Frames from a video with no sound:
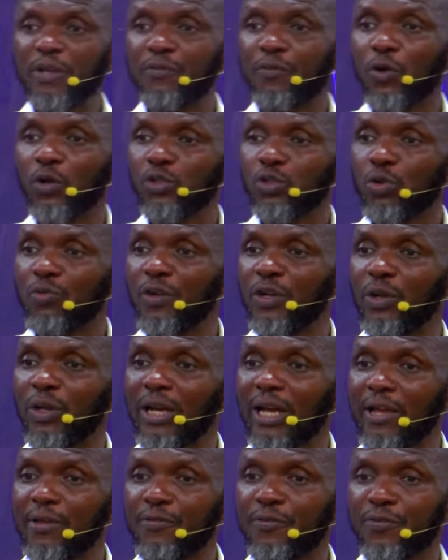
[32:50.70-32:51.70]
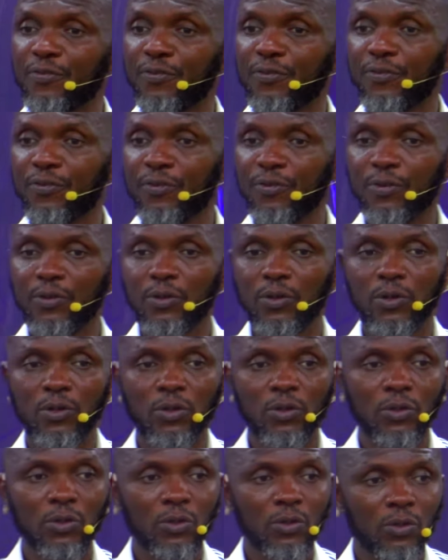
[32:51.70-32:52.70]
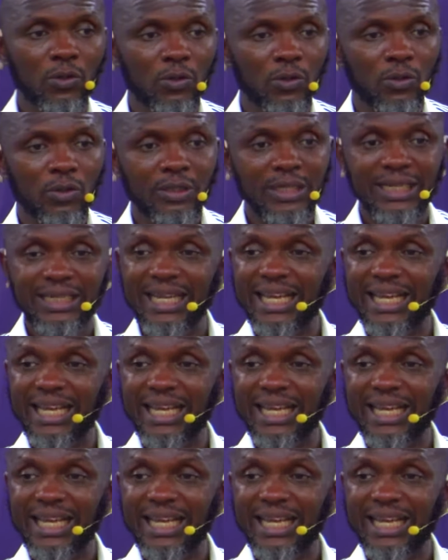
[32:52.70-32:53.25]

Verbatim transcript: forth over your life that